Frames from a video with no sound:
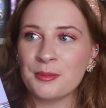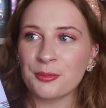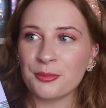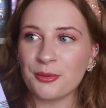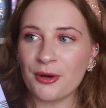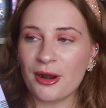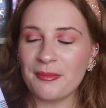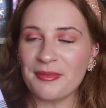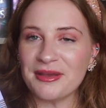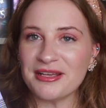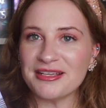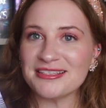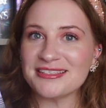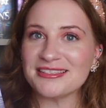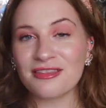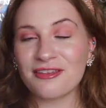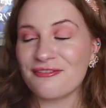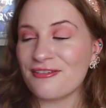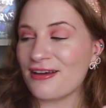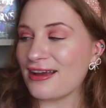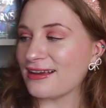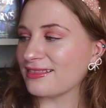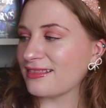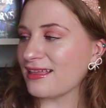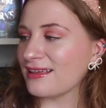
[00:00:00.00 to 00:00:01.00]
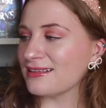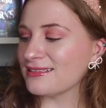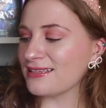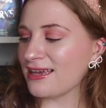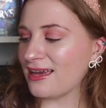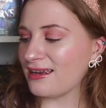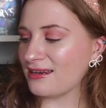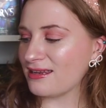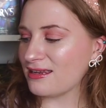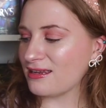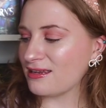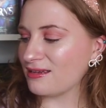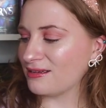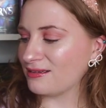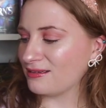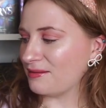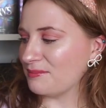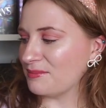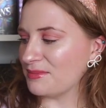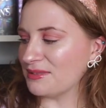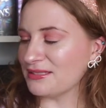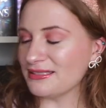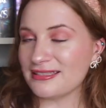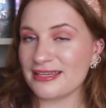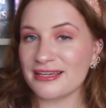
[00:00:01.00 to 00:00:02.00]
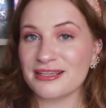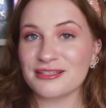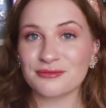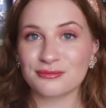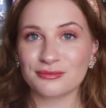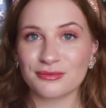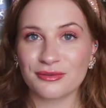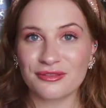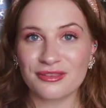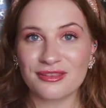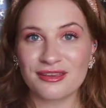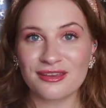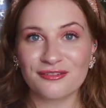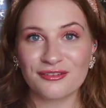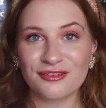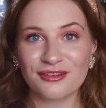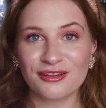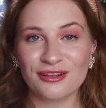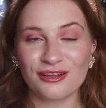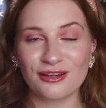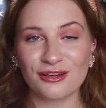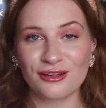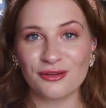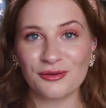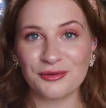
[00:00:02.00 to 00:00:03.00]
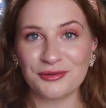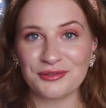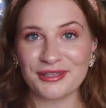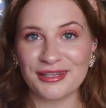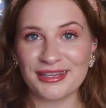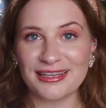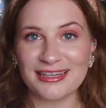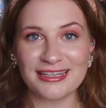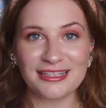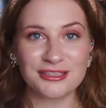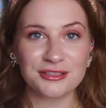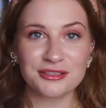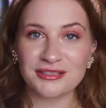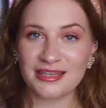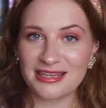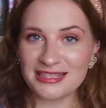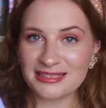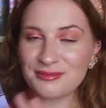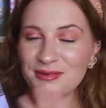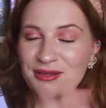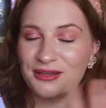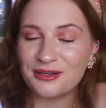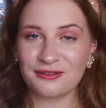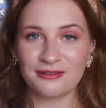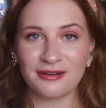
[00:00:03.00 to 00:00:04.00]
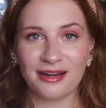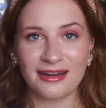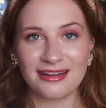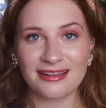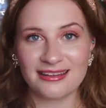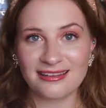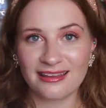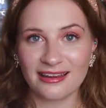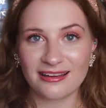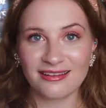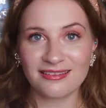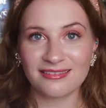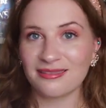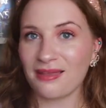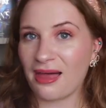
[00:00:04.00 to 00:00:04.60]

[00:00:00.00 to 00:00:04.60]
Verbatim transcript: premise. The fact that Teddy mistakes Ruthie for a little old lady just has me already like